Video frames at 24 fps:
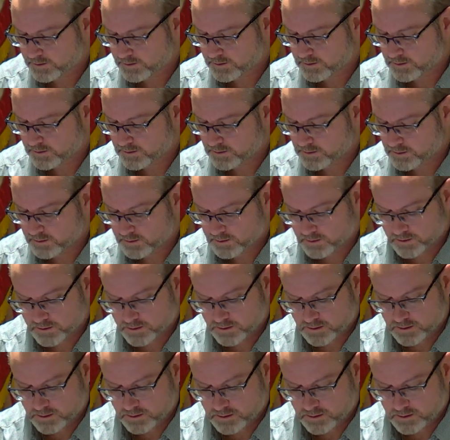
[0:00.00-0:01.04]

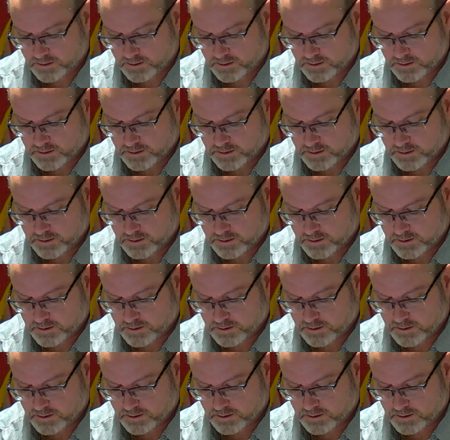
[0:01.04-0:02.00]
No one is speaking in this clip.